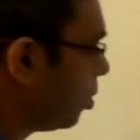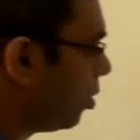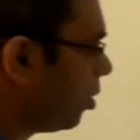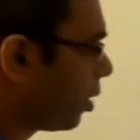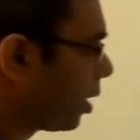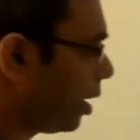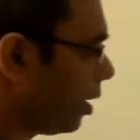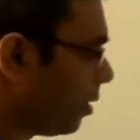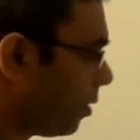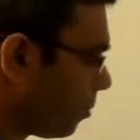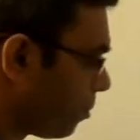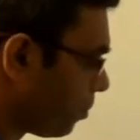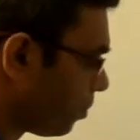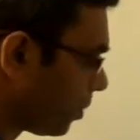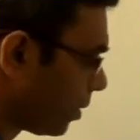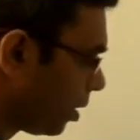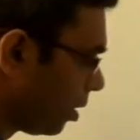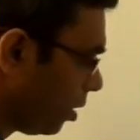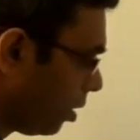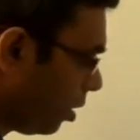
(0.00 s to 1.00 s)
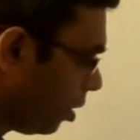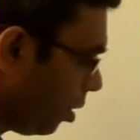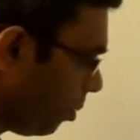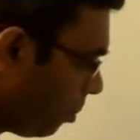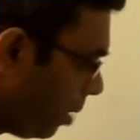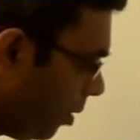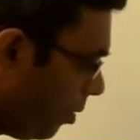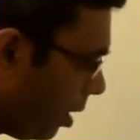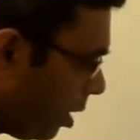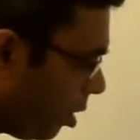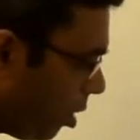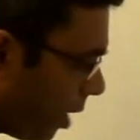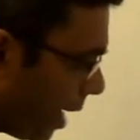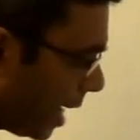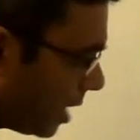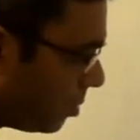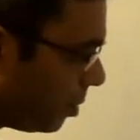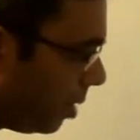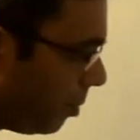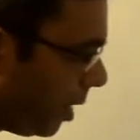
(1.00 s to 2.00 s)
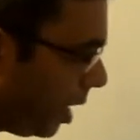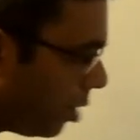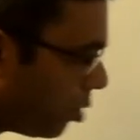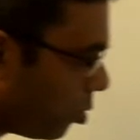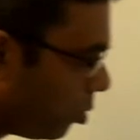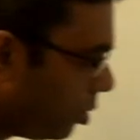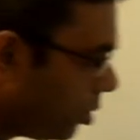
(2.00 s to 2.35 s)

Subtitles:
Okay. P1 lock has been made true,